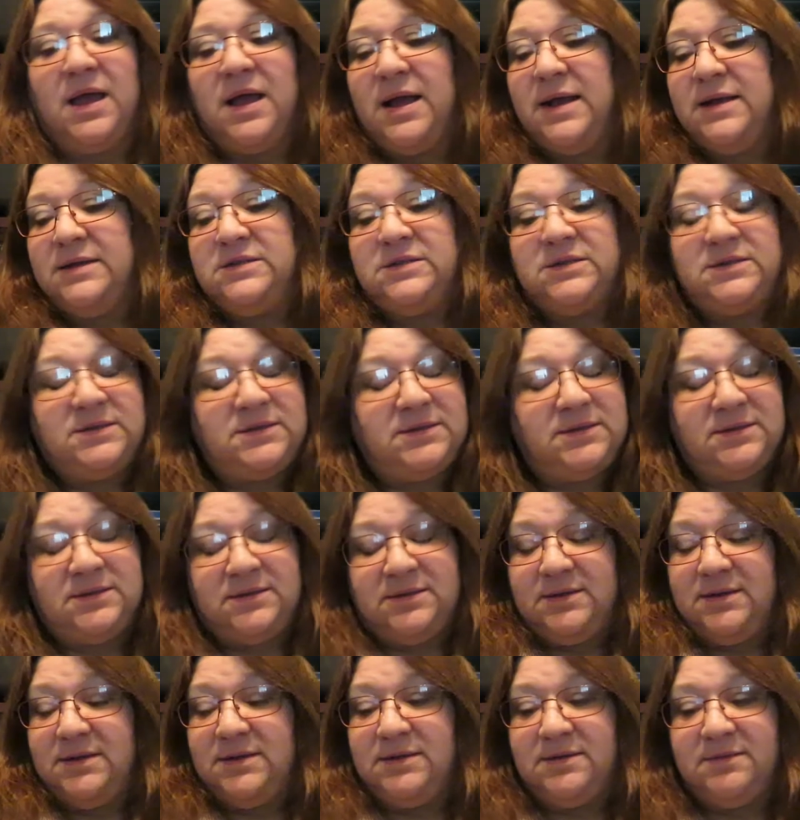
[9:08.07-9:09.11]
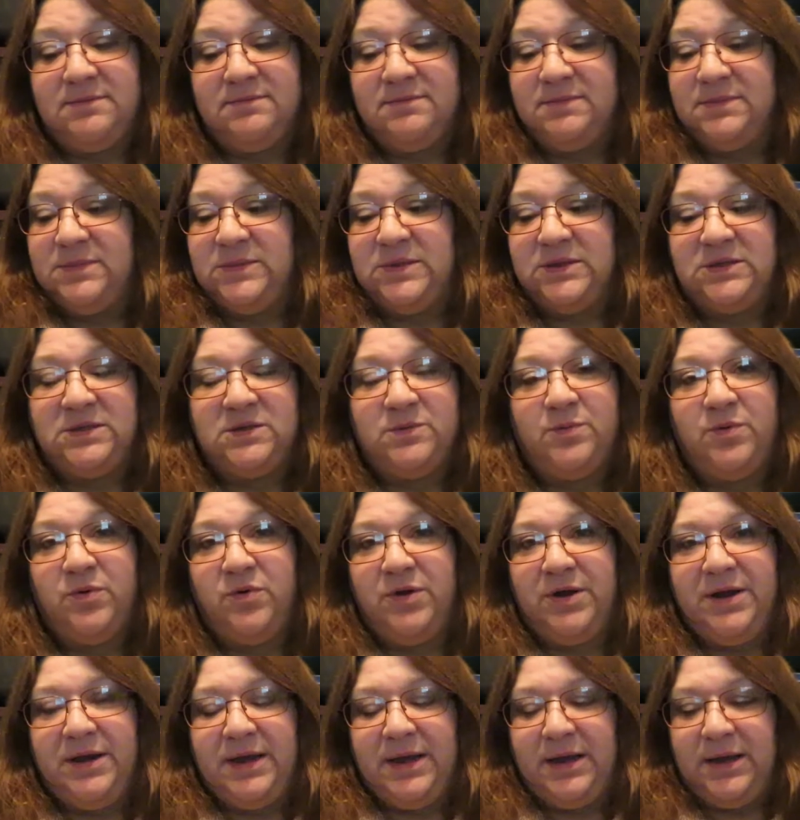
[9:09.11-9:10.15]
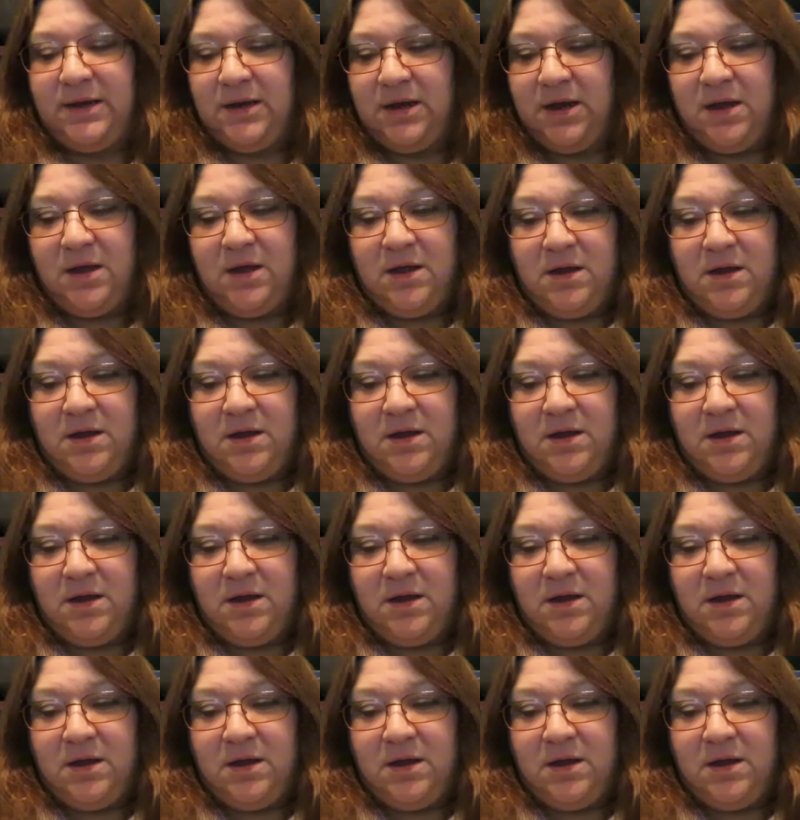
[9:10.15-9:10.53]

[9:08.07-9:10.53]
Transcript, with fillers: I just disappointing.